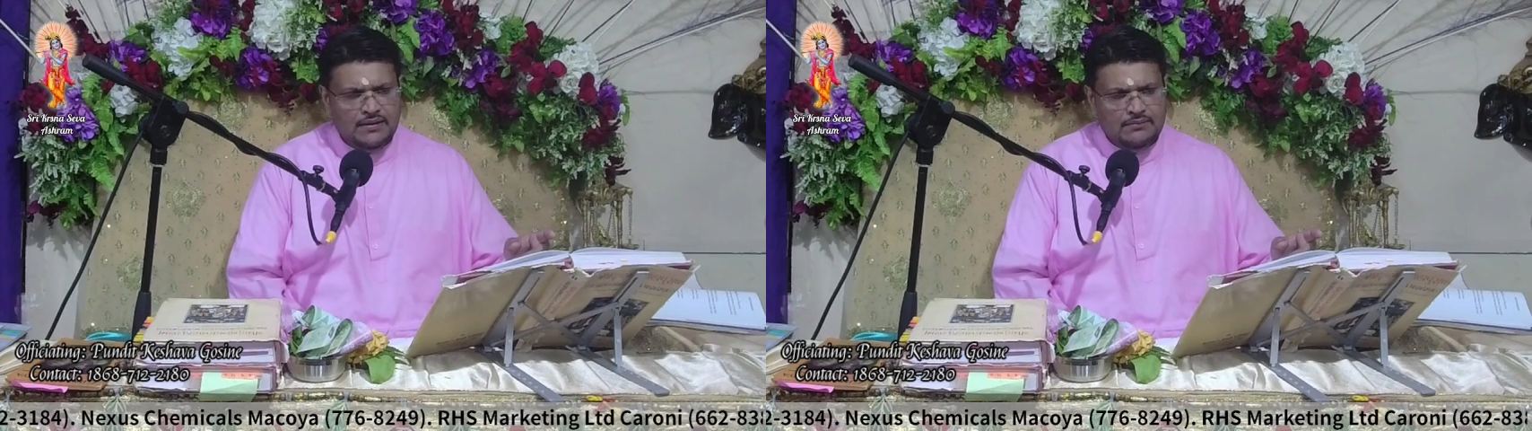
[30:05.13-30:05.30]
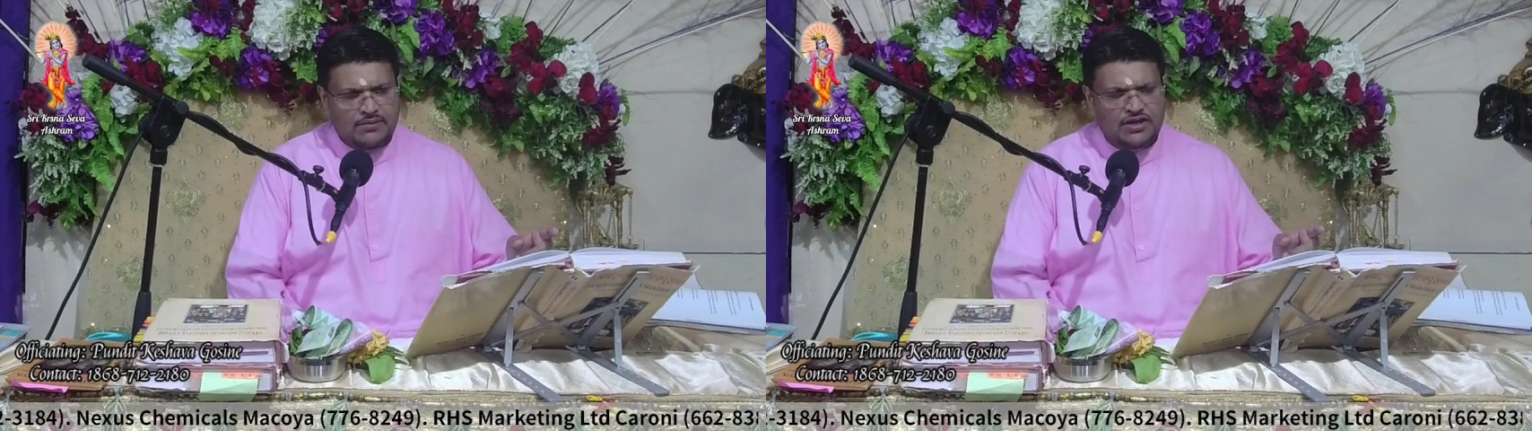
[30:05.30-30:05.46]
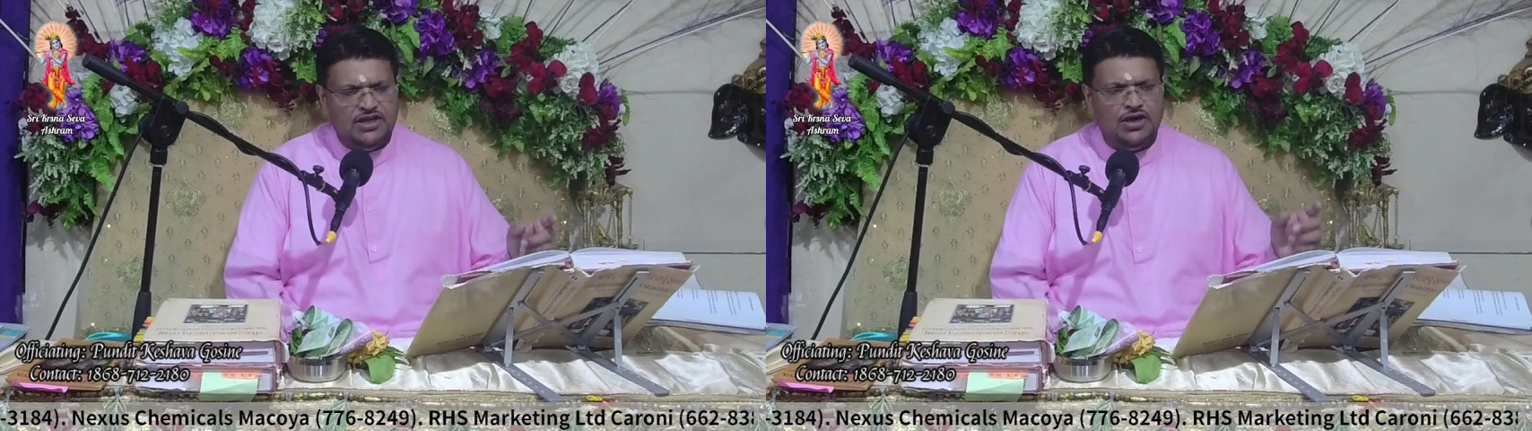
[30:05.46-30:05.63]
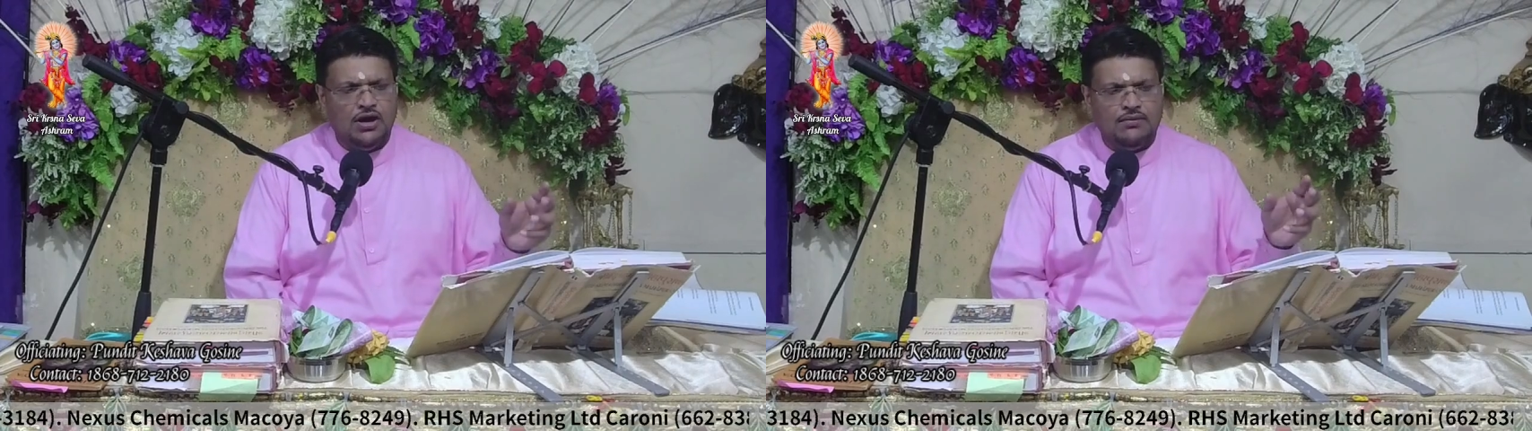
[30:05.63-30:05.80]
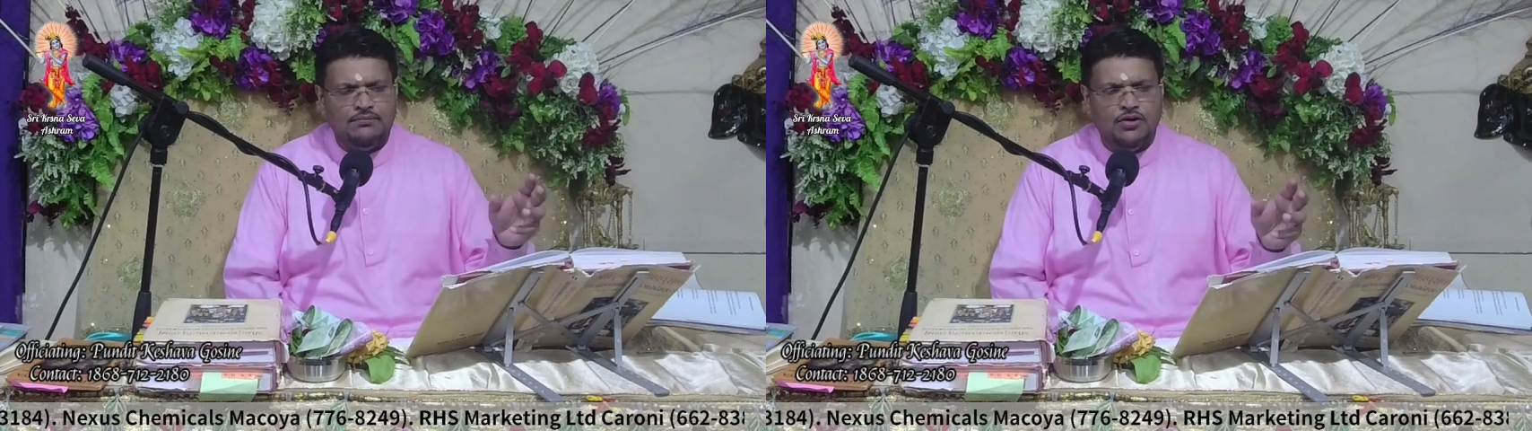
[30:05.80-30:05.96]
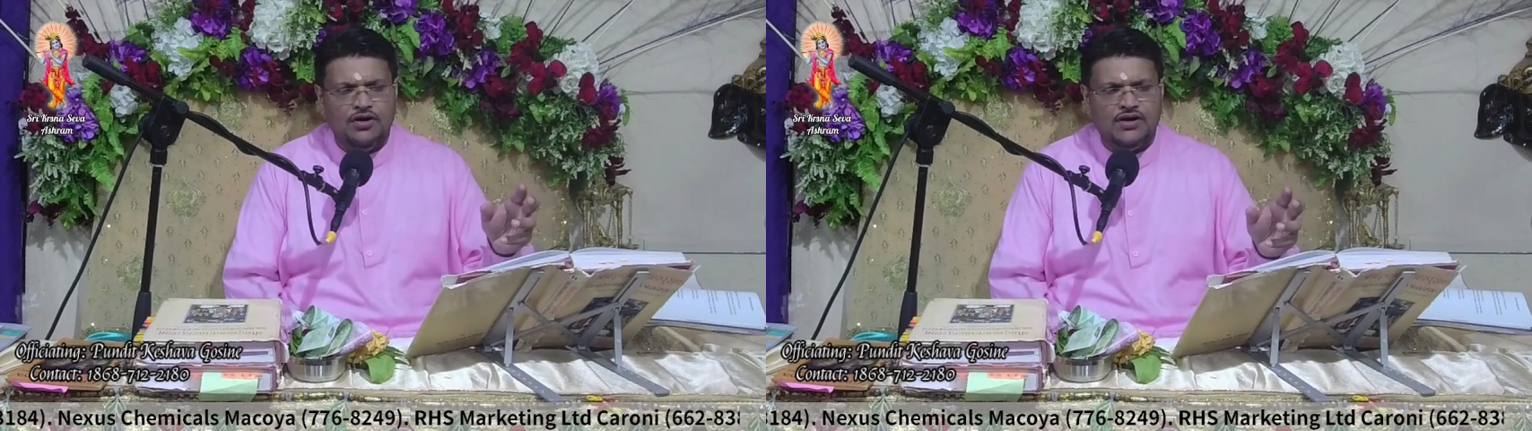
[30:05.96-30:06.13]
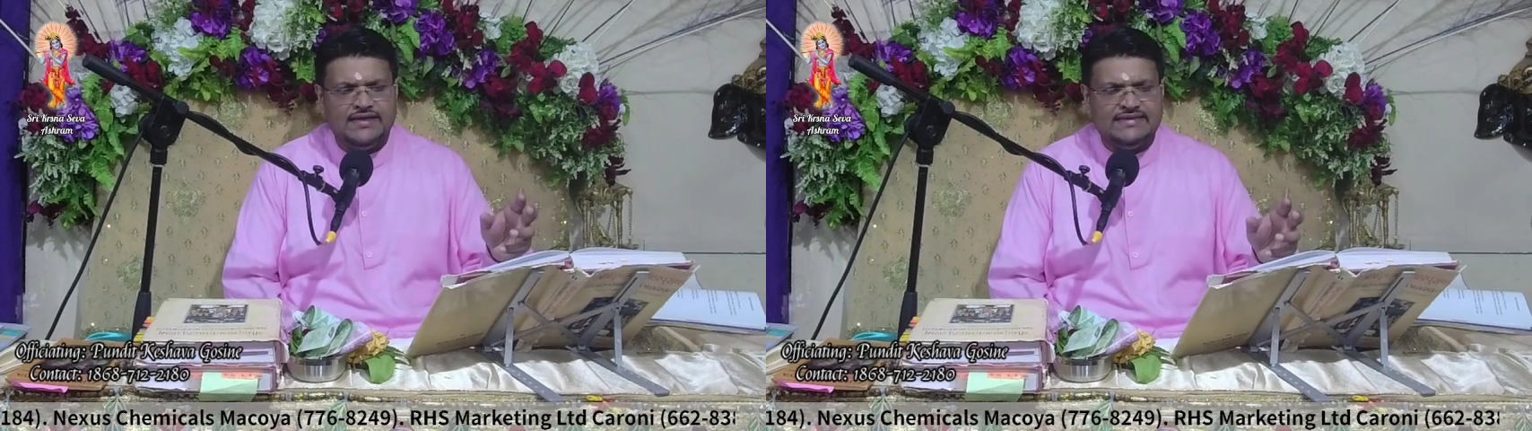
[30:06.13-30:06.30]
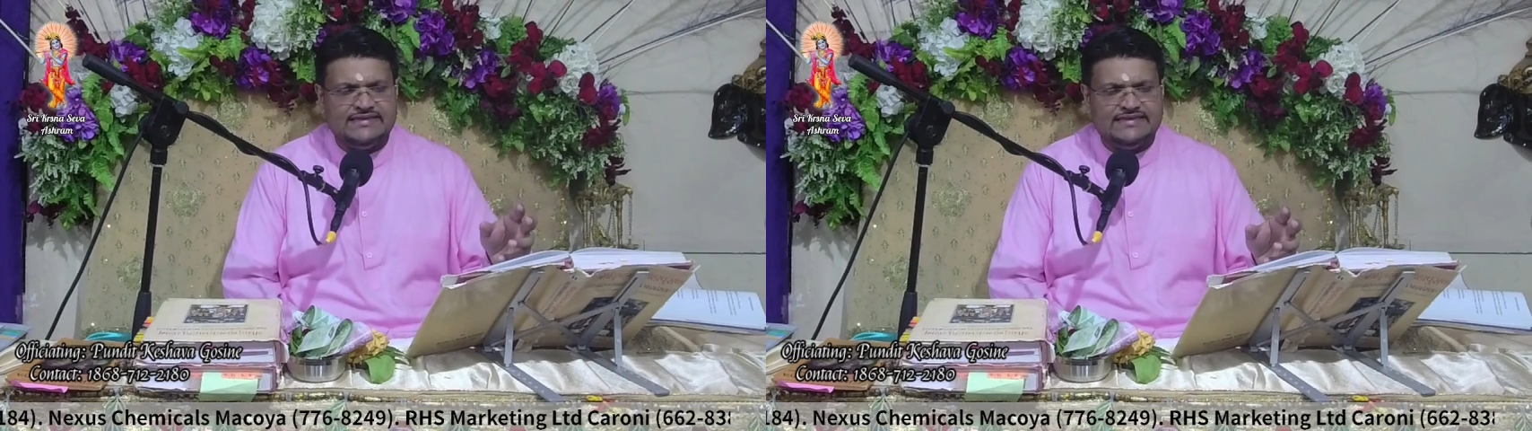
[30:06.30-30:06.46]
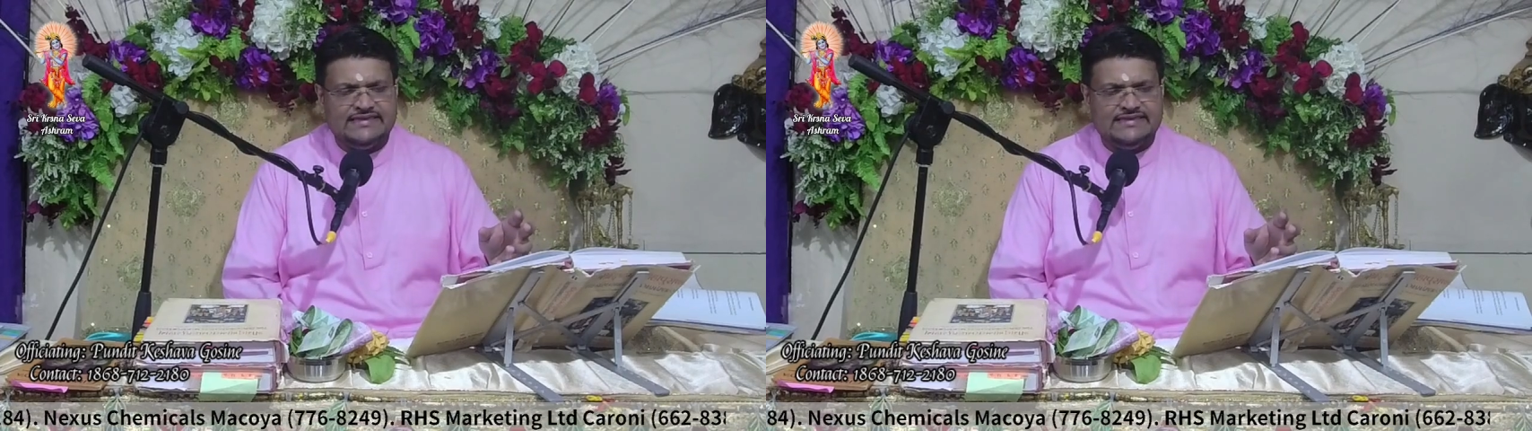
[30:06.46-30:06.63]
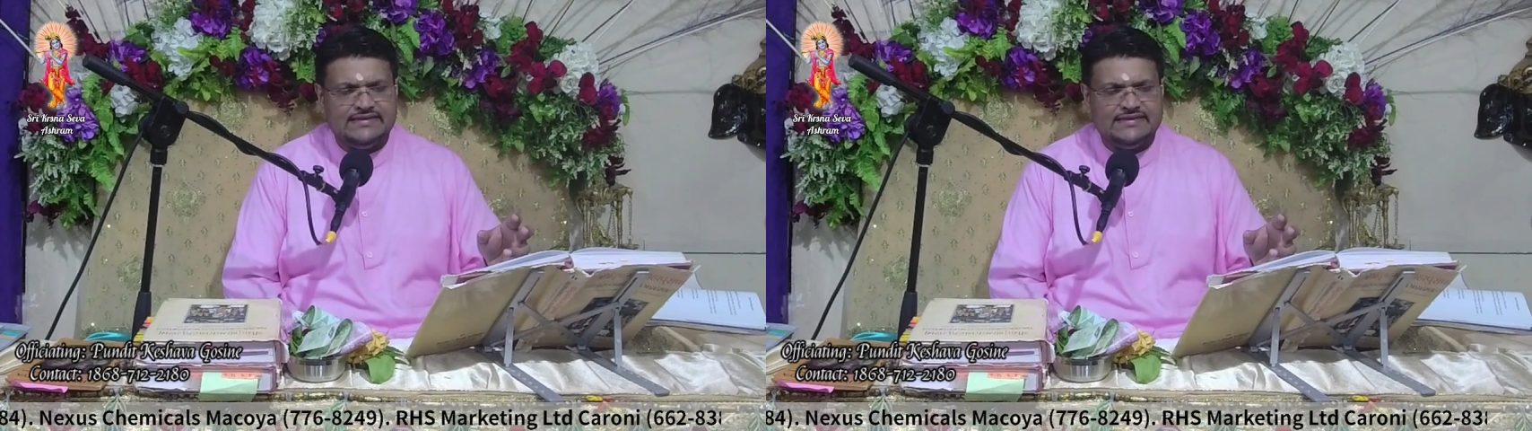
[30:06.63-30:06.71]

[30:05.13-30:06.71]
But the young boys